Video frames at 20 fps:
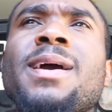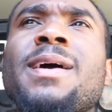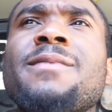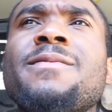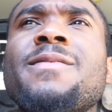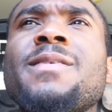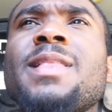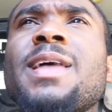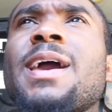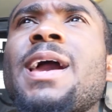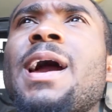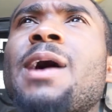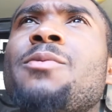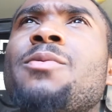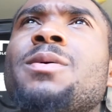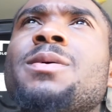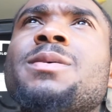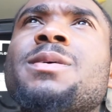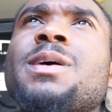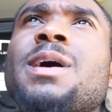I feel like I
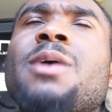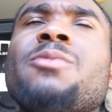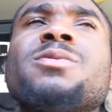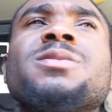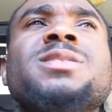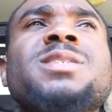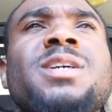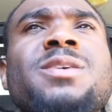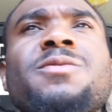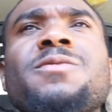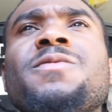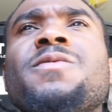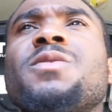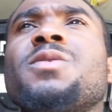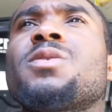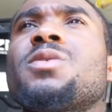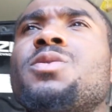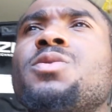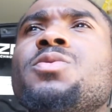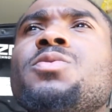would settle for a
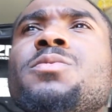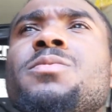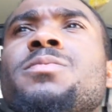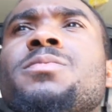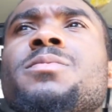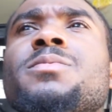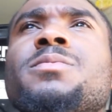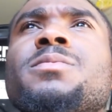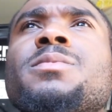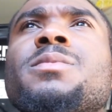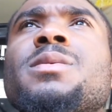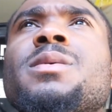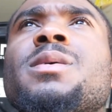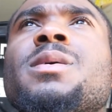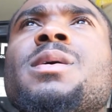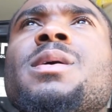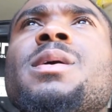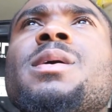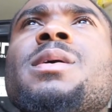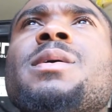coupe,
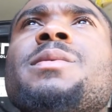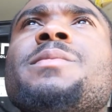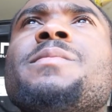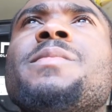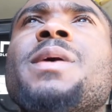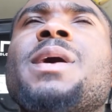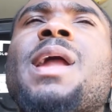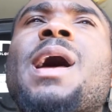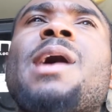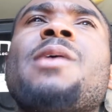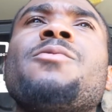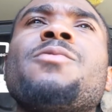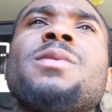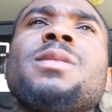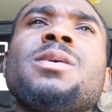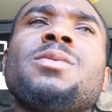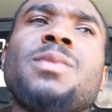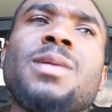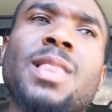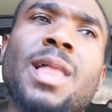but I
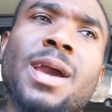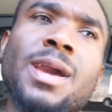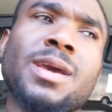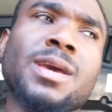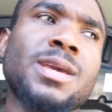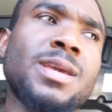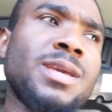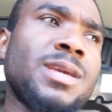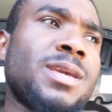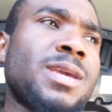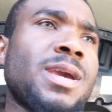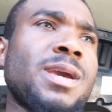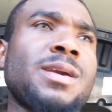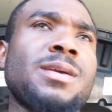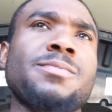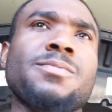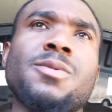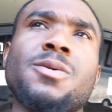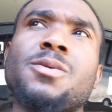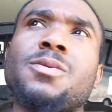really would like a
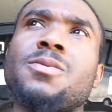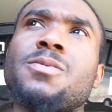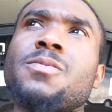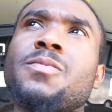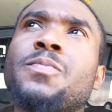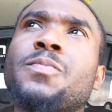EK, bro.